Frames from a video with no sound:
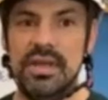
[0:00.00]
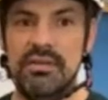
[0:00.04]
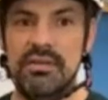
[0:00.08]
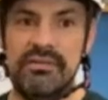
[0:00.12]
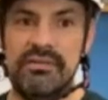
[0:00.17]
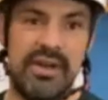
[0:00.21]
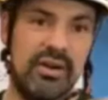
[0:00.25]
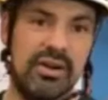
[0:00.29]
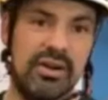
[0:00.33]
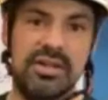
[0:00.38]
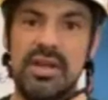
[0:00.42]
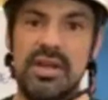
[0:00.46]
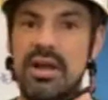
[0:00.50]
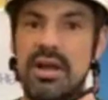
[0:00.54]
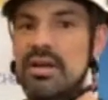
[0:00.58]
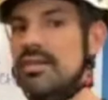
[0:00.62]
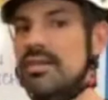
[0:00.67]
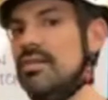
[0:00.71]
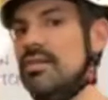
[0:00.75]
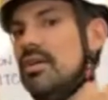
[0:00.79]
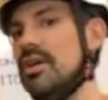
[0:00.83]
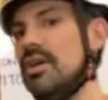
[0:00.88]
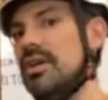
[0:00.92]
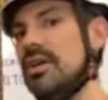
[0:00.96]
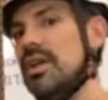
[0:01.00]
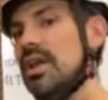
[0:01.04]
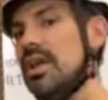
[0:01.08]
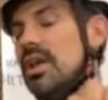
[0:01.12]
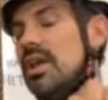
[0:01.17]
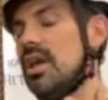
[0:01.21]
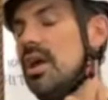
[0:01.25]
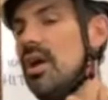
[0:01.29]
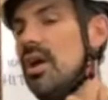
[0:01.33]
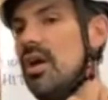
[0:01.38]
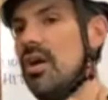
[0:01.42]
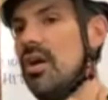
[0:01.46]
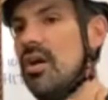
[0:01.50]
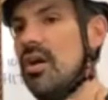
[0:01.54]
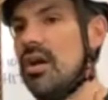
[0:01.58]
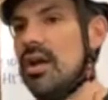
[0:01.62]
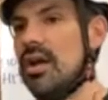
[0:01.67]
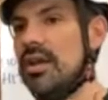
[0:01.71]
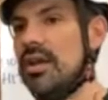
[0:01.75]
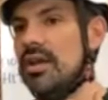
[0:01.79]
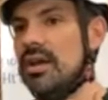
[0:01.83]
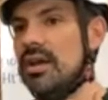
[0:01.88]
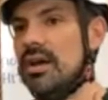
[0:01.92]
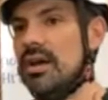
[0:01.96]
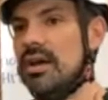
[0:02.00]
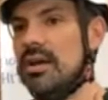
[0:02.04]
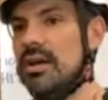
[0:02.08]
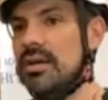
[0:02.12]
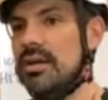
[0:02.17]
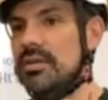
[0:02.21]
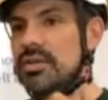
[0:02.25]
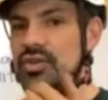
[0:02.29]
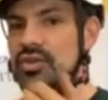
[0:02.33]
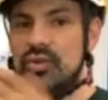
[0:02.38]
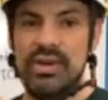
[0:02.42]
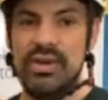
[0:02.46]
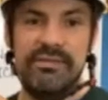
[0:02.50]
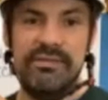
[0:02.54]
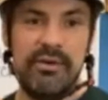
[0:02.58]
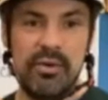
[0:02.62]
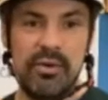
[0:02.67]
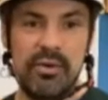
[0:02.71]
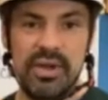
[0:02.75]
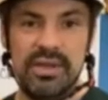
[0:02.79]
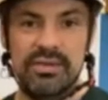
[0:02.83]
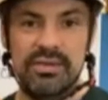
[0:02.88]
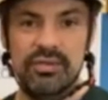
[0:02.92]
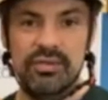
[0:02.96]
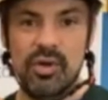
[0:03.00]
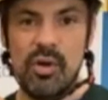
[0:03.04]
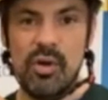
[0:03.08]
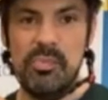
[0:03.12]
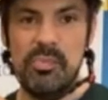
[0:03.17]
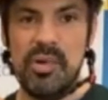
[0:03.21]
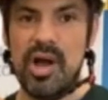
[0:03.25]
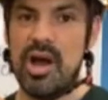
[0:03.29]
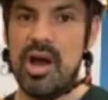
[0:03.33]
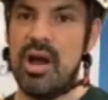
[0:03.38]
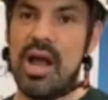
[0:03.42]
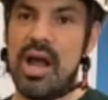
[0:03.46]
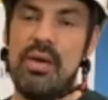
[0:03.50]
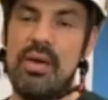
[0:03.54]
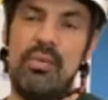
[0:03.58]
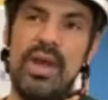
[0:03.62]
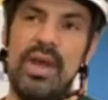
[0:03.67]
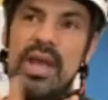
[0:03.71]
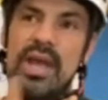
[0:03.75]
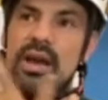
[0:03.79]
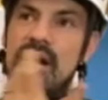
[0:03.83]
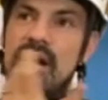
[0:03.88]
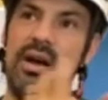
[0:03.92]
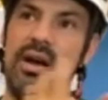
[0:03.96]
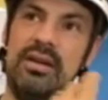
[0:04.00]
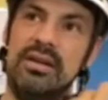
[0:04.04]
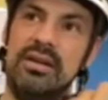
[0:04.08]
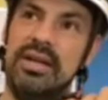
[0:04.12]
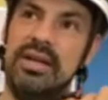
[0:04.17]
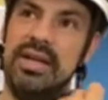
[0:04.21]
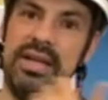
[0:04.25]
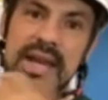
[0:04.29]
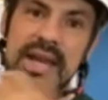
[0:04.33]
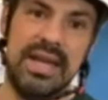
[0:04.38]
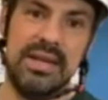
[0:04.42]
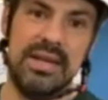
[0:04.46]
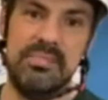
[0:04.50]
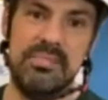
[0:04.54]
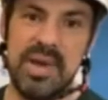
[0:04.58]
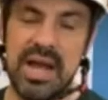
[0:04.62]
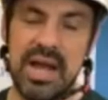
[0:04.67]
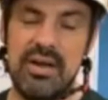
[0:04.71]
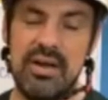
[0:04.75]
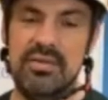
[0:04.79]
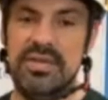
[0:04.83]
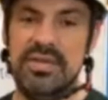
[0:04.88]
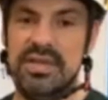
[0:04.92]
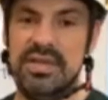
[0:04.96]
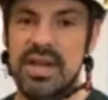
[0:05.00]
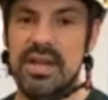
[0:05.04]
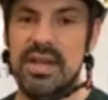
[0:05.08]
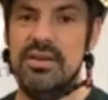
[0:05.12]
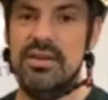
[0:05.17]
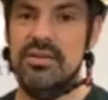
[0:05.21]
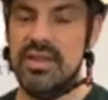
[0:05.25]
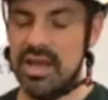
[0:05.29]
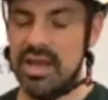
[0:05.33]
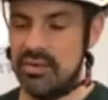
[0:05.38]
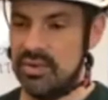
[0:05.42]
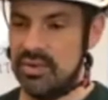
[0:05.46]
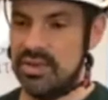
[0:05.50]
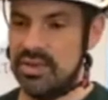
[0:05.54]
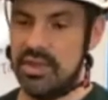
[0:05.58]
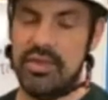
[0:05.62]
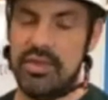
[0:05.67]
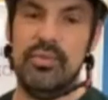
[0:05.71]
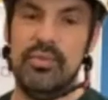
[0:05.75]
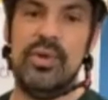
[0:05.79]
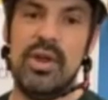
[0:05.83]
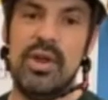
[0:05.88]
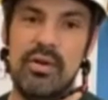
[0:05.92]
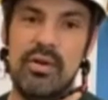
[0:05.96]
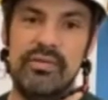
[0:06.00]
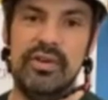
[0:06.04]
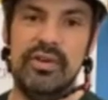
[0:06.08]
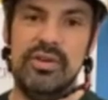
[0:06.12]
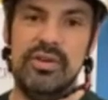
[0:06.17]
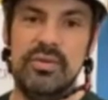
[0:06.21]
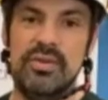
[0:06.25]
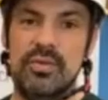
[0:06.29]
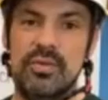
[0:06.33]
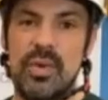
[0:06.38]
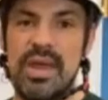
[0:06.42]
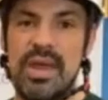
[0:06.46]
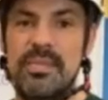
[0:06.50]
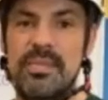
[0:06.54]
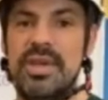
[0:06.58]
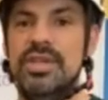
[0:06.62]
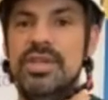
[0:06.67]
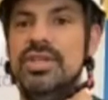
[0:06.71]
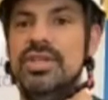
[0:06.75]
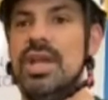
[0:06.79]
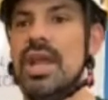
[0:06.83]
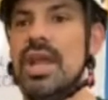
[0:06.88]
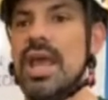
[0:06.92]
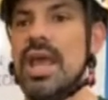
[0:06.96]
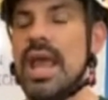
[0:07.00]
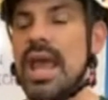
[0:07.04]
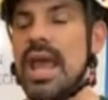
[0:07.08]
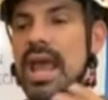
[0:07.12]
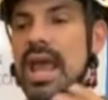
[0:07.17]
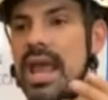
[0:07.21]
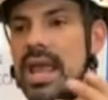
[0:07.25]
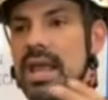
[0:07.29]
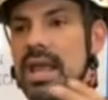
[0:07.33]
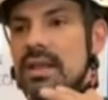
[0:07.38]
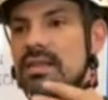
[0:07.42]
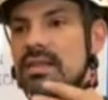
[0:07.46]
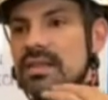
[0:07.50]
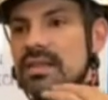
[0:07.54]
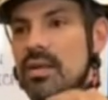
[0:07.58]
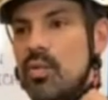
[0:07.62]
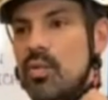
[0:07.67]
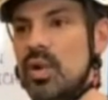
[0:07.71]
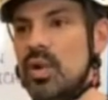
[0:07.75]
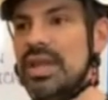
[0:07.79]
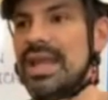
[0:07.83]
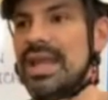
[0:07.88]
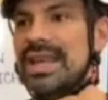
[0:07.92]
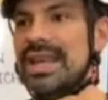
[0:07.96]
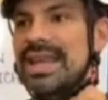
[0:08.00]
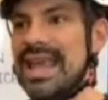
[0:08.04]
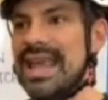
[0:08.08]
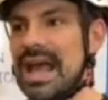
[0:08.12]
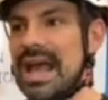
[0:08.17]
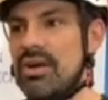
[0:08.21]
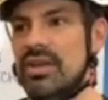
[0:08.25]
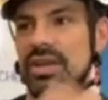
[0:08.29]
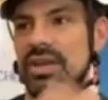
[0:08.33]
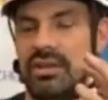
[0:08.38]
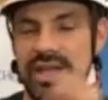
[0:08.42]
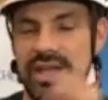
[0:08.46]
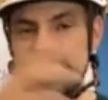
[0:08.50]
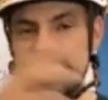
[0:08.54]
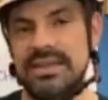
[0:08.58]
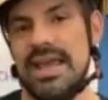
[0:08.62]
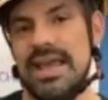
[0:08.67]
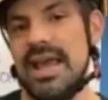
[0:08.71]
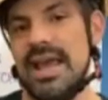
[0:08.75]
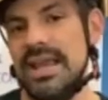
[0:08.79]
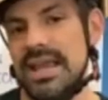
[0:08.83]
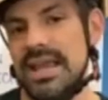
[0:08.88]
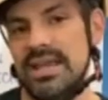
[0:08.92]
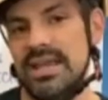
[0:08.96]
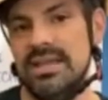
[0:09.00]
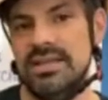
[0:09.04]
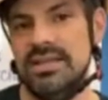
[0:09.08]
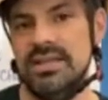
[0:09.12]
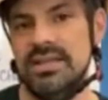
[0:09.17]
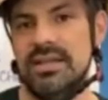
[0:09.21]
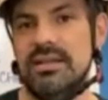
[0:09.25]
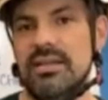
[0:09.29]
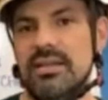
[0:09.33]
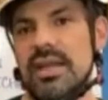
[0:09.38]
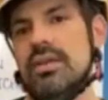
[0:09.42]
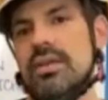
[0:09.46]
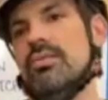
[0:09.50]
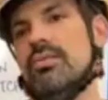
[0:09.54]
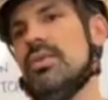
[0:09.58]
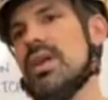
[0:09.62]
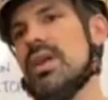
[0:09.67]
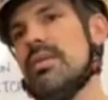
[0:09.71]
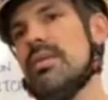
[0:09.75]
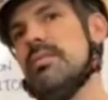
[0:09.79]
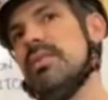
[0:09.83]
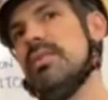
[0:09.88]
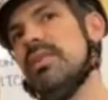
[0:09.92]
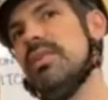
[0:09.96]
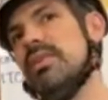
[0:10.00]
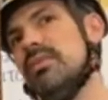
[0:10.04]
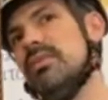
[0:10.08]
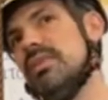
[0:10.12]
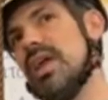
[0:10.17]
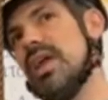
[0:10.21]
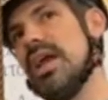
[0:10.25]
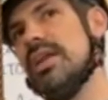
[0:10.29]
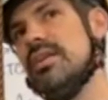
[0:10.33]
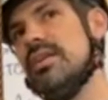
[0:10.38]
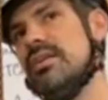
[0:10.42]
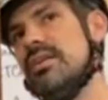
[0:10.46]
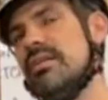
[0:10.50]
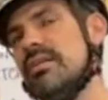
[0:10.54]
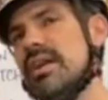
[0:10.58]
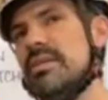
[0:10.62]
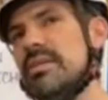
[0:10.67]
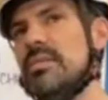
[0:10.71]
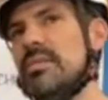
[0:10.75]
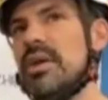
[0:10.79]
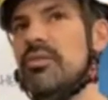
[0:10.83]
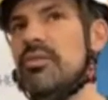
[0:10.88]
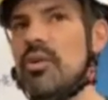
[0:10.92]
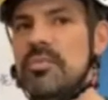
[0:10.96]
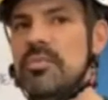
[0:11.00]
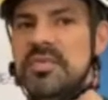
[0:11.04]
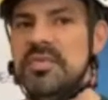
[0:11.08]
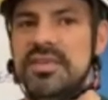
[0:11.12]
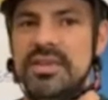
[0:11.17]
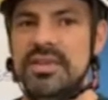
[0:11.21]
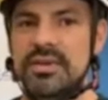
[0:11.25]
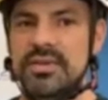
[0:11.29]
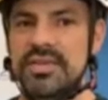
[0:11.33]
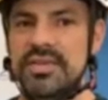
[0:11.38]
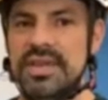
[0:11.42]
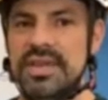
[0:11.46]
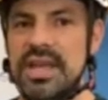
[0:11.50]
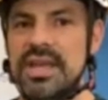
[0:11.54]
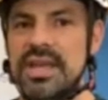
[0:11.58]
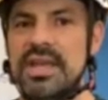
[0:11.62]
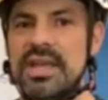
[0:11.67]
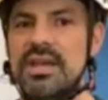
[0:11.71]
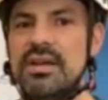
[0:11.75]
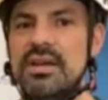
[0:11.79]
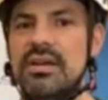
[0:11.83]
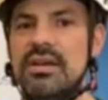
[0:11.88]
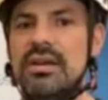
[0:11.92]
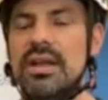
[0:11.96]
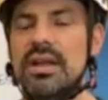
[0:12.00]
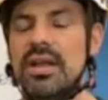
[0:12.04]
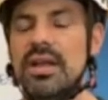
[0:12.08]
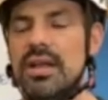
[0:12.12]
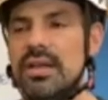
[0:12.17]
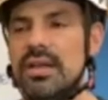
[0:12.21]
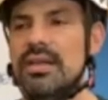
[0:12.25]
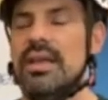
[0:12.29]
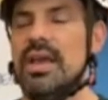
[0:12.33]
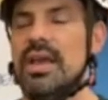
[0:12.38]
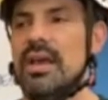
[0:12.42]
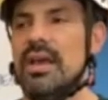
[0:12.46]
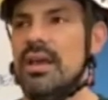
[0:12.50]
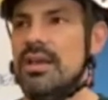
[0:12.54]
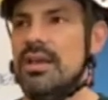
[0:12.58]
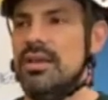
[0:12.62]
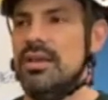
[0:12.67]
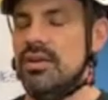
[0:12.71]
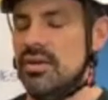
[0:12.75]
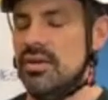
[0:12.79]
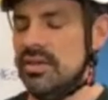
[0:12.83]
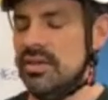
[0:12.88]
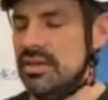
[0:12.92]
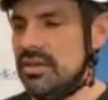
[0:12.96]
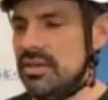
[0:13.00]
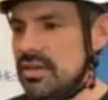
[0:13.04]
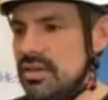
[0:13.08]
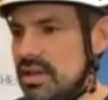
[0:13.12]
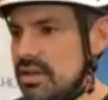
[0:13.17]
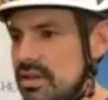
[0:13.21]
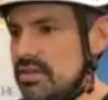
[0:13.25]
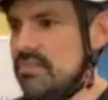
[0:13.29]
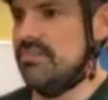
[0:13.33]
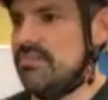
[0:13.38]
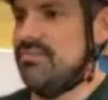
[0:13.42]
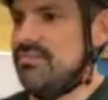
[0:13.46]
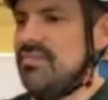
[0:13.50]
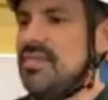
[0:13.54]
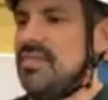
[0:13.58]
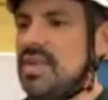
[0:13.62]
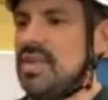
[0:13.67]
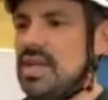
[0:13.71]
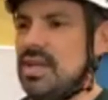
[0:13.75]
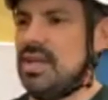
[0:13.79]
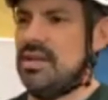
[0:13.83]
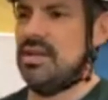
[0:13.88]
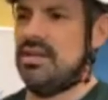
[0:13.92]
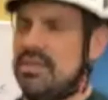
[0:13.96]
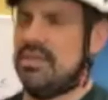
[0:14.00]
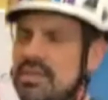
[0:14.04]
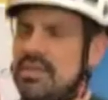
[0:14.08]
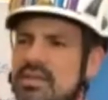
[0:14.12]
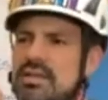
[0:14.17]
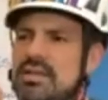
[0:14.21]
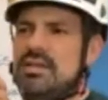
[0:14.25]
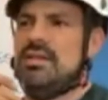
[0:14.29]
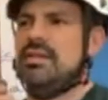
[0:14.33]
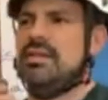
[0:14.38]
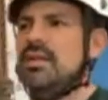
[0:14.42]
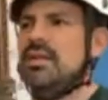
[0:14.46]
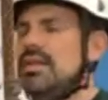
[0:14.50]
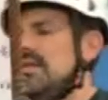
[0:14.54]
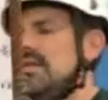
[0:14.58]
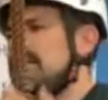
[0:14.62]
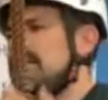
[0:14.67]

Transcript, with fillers: Veritas on, on uh, tree focus rope? I weigh 180 pounds and I do that with a three over two Schwabisch and someone can calculate that into like well i'm a little lighter and my rope's a little skinnier uh, you know and let's